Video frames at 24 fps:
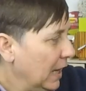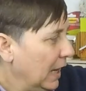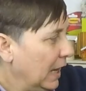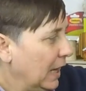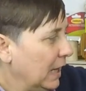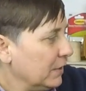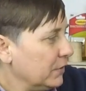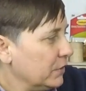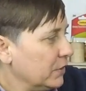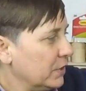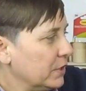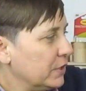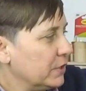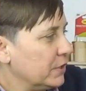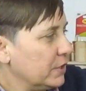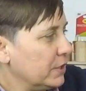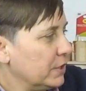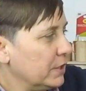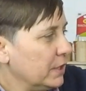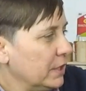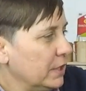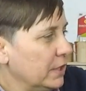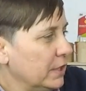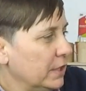and
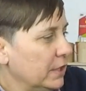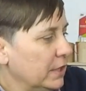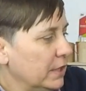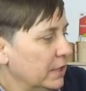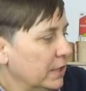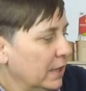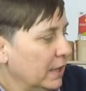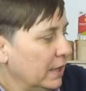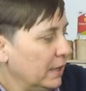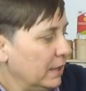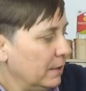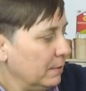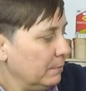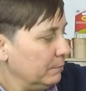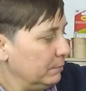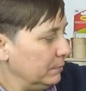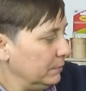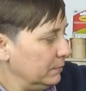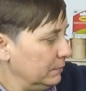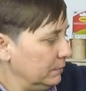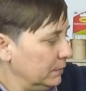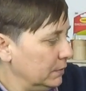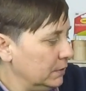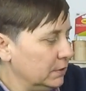the
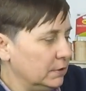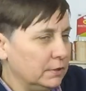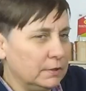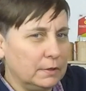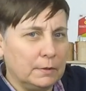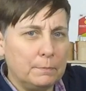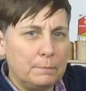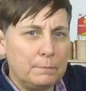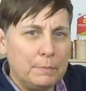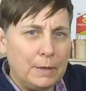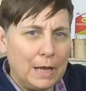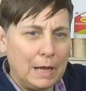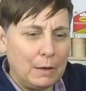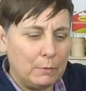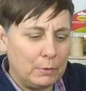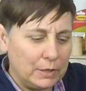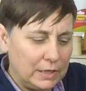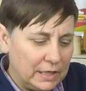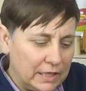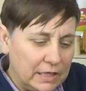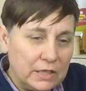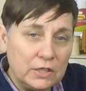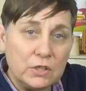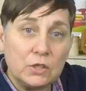power
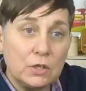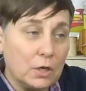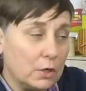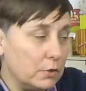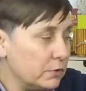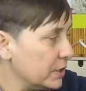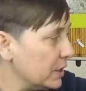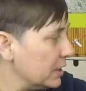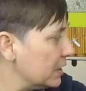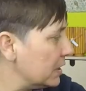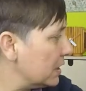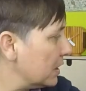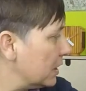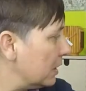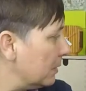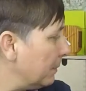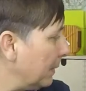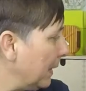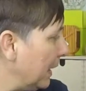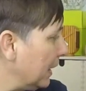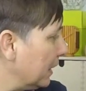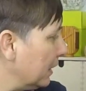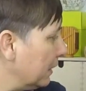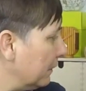lead goes into the
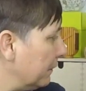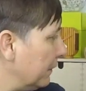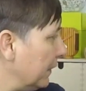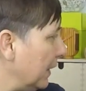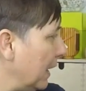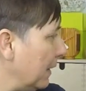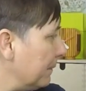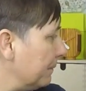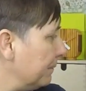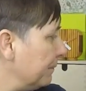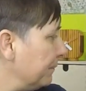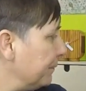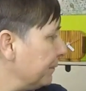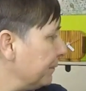back of that.